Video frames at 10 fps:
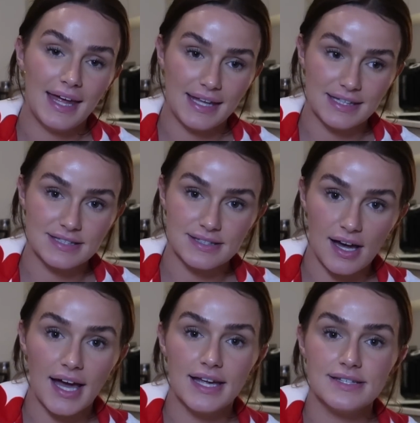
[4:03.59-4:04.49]

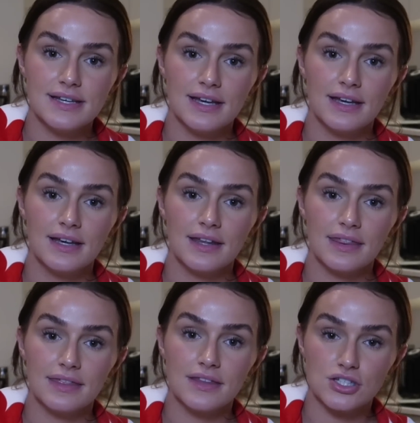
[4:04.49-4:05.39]
inside
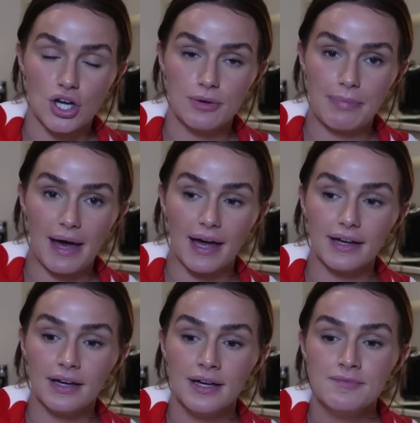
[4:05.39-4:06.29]
the tote bag.